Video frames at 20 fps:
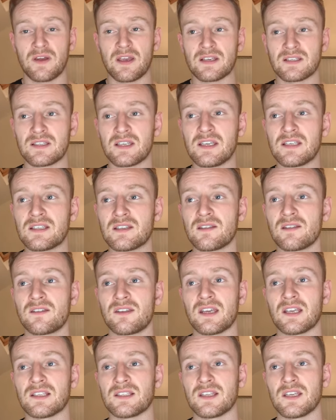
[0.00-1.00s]
phase, these are the
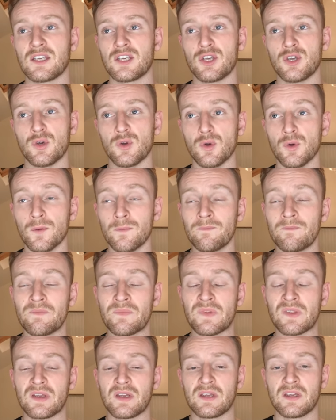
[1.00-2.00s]
things that you
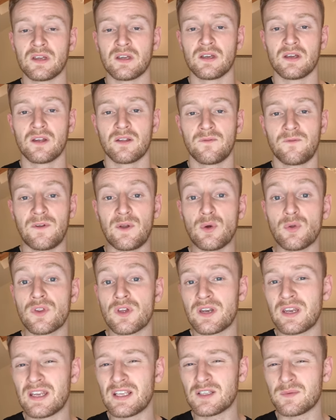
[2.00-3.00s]
field
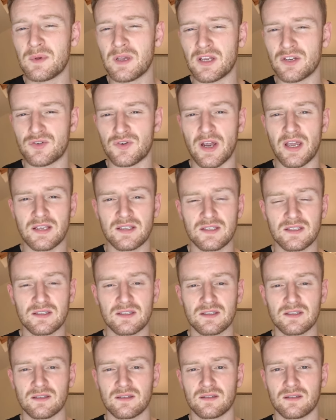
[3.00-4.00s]
that need to be
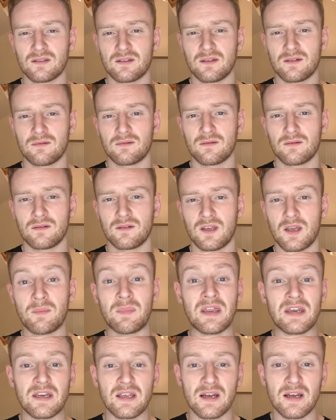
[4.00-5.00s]
addressed
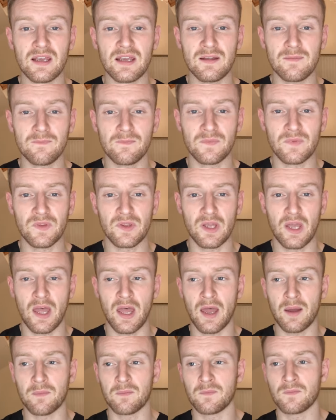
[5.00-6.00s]
immediately
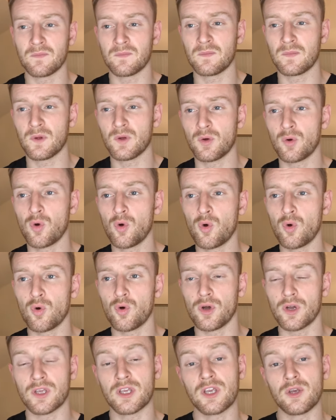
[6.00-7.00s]
um,
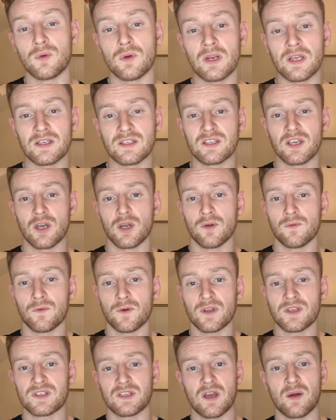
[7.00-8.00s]
or acutely. So,
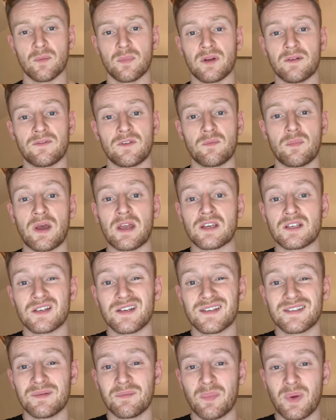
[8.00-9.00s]
for example, if the
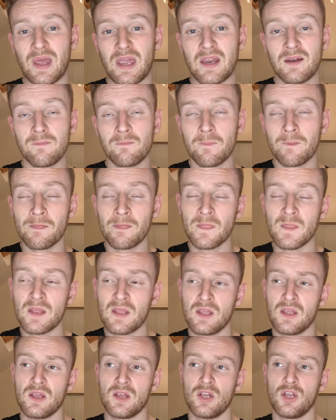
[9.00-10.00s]
patient is in pain,
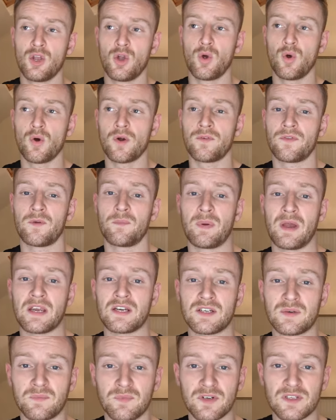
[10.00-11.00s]
or if the
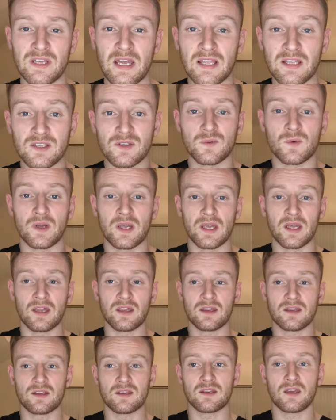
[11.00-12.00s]
patient presents
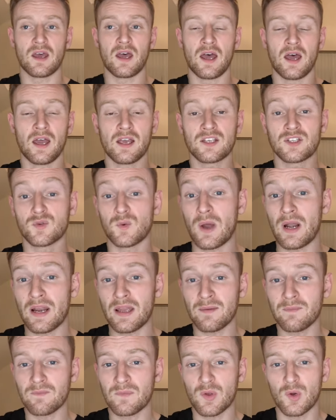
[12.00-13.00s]
with uh, a
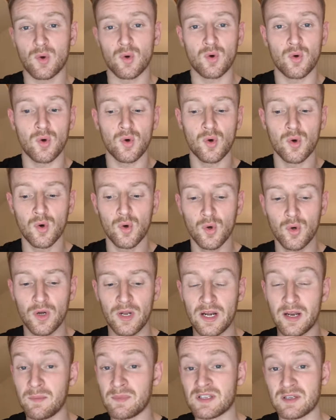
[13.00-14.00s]
swelling or
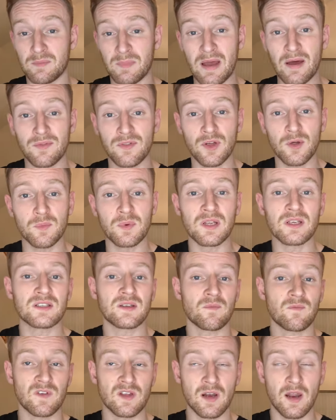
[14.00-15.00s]
a limited mouth opening,
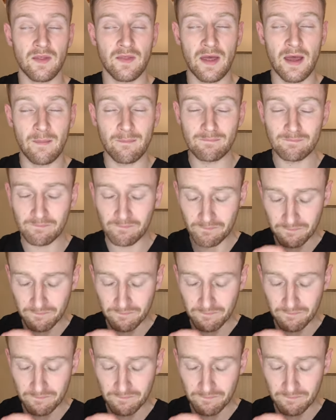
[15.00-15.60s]
something like that.